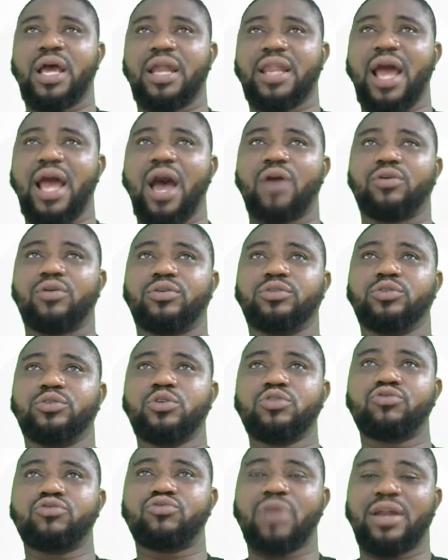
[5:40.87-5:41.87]
Now
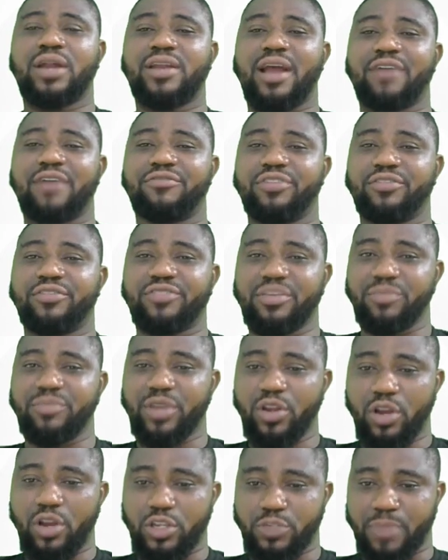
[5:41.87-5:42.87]
those 250
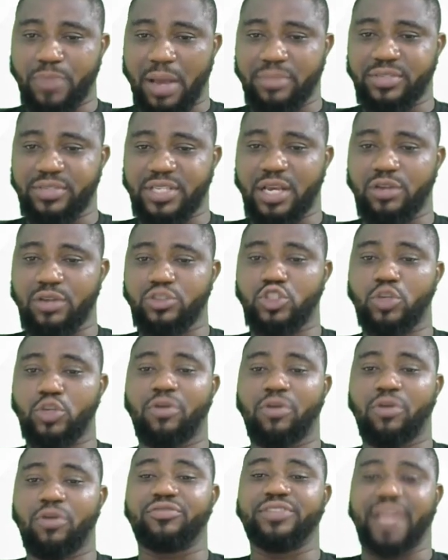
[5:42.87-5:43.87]
million sperm cells,
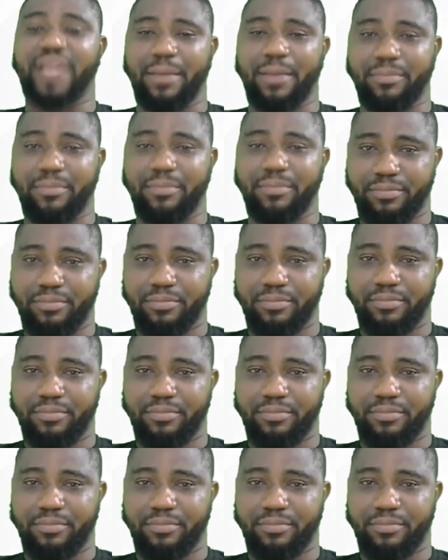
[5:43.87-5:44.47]
some of them